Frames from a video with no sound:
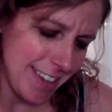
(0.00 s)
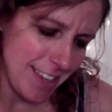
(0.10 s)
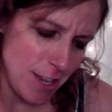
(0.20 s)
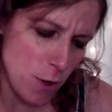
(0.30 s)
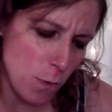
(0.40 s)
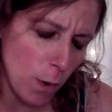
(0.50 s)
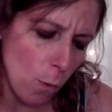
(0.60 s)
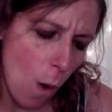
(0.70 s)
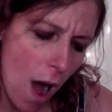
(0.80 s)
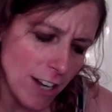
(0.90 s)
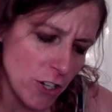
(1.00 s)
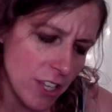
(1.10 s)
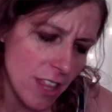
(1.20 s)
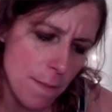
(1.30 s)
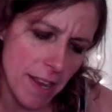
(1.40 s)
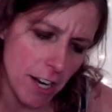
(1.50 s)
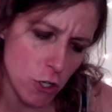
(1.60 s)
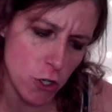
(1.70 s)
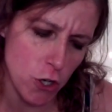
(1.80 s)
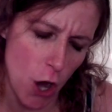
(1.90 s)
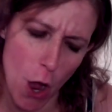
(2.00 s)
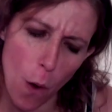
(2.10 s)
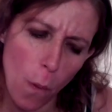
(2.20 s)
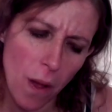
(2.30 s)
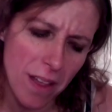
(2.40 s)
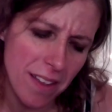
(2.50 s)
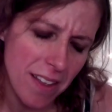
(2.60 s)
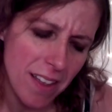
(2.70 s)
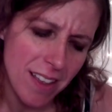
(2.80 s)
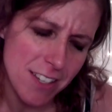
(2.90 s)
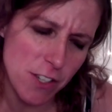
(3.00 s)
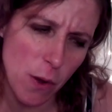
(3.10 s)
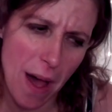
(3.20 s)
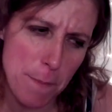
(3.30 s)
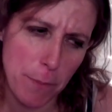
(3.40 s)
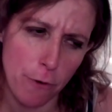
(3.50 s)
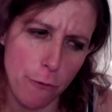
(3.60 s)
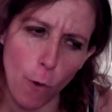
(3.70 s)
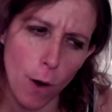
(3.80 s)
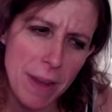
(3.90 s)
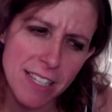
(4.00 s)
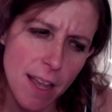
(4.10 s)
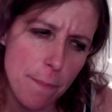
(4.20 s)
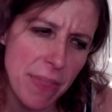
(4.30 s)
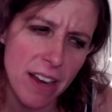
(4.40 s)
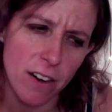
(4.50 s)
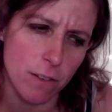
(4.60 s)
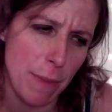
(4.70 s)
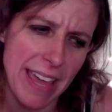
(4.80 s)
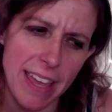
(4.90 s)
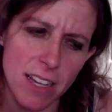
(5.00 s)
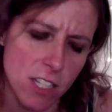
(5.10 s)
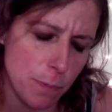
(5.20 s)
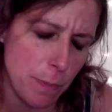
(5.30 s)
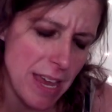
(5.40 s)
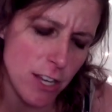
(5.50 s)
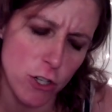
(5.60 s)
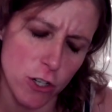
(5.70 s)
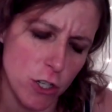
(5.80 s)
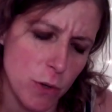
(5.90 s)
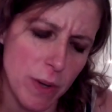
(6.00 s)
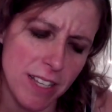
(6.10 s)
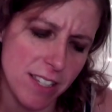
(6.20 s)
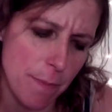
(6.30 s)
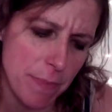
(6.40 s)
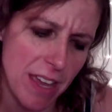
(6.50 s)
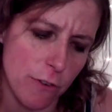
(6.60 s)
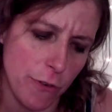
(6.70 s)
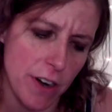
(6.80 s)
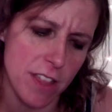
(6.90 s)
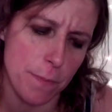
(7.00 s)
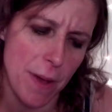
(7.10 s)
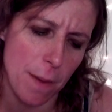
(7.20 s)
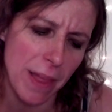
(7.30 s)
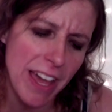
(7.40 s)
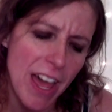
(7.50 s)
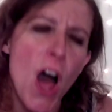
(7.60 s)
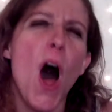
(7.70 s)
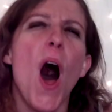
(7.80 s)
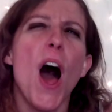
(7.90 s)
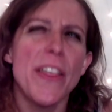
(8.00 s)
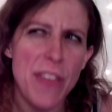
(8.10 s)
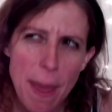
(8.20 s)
You were watching them at a show. So performing something or making a speech or doing something in front of the public, they